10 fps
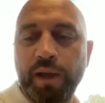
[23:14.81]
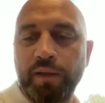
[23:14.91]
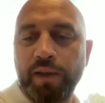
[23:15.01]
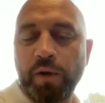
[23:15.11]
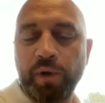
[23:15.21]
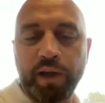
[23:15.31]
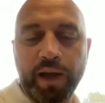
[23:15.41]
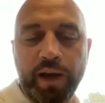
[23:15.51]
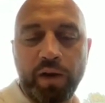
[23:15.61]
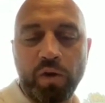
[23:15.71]
that way you
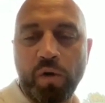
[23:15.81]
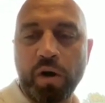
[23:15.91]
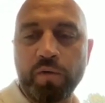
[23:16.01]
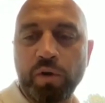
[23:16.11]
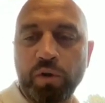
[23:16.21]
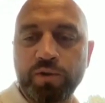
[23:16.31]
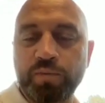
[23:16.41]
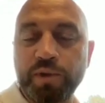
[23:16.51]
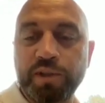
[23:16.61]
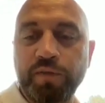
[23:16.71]
kind of know our roles
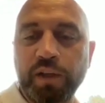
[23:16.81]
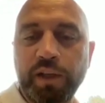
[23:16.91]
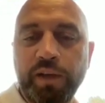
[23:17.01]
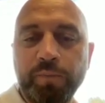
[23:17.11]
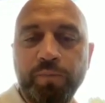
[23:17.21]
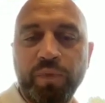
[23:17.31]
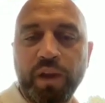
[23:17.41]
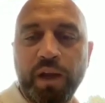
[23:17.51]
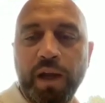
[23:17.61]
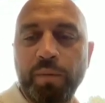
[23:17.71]
specifically,
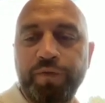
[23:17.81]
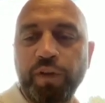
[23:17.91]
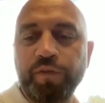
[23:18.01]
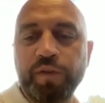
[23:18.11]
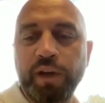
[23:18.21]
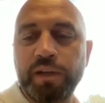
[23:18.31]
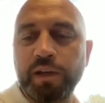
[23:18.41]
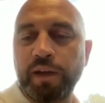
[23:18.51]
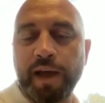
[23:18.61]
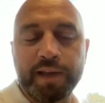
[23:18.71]
but feel free
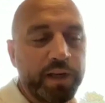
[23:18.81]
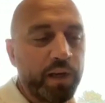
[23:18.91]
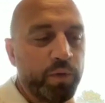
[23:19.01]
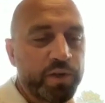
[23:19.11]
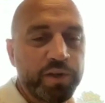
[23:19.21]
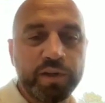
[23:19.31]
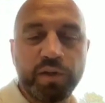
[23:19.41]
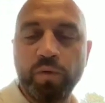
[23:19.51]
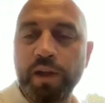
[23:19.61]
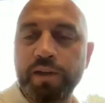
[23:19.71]
to ask any questions
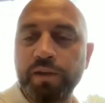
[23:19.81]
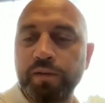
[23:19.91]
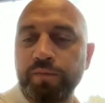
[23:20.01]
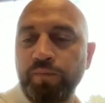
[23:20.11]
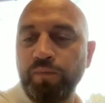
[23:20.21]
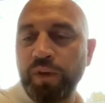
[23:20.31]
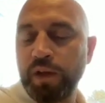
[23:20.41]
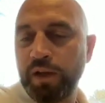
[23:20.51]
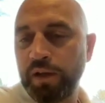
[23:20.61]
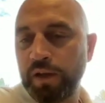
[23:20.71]
that you want to.
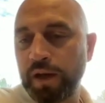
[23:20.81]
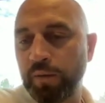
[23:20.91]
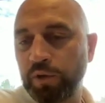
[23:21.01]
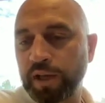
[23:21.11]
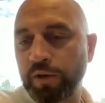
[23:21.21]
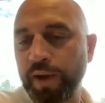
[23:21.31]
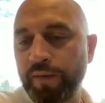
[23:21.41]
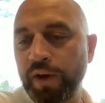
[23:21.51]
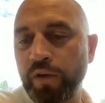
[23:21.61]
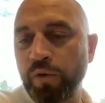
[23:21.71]
Looks like we
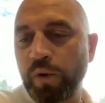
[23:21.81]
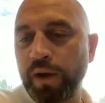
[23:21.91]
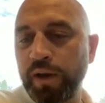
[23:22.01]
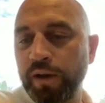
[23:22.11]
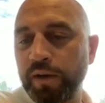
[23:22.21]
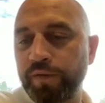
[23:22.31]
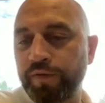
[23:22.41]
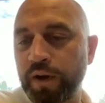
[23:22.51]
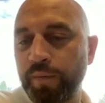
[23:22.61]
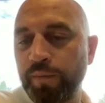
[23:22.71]
have another one here
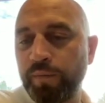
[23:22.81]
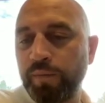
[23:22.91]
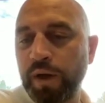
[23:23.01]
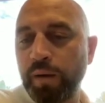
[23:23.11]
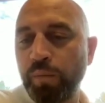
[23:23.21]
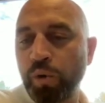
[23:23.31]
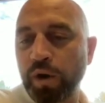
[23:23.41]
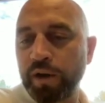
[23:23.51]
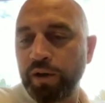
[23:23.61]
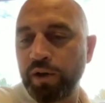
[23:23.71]
from
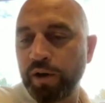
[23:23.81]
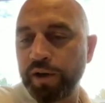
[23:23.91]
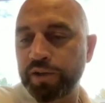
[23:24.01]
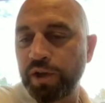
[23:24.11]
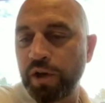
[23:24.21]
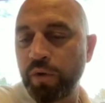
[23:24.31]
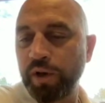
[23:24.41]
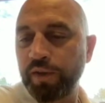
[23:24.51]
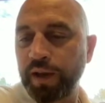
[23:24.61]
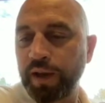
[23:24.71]
Morgan. Curious to know
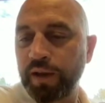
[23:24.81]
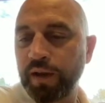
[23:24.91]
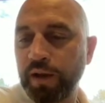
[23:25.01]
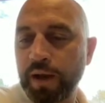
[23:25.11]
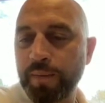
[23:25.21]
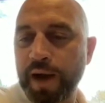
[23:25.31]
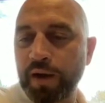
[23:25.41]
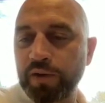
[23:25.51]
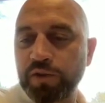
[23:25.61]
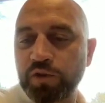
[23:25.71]
what you think
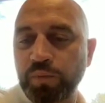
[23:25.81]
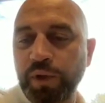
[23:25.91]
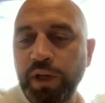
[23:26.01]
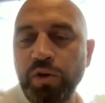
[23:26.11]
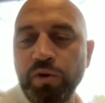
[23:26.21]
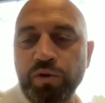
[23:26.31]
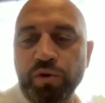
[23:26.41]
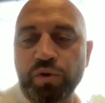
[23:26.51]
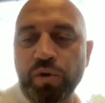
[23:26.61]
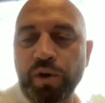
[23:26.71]
about splitting user
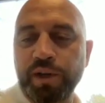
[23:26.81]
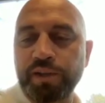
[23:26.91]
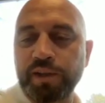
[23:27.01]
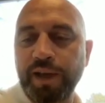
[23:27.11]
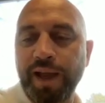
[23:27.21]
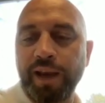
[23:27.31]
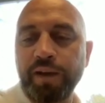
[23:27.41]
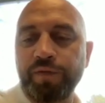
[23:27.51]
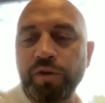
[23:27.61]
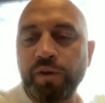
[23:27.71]
stories, and
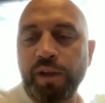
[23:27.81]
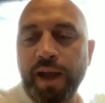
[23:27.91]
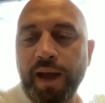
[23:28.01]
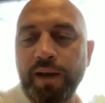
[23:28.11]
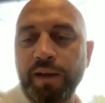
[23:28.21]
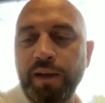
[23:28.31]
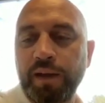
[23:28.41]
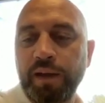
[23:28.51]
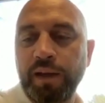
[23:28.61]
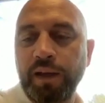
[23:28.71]
if doing that,
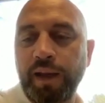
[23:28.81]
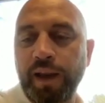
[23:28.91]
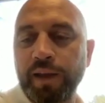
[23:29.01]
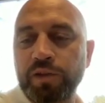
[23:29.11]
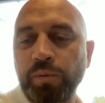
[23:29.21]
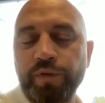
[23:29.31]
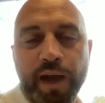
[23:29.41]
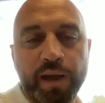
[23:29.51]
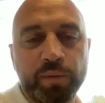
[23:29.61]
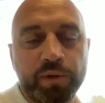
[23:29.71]
can it still be
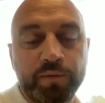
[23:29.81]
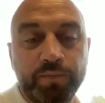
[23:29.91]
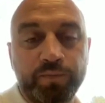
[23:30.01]
valuable?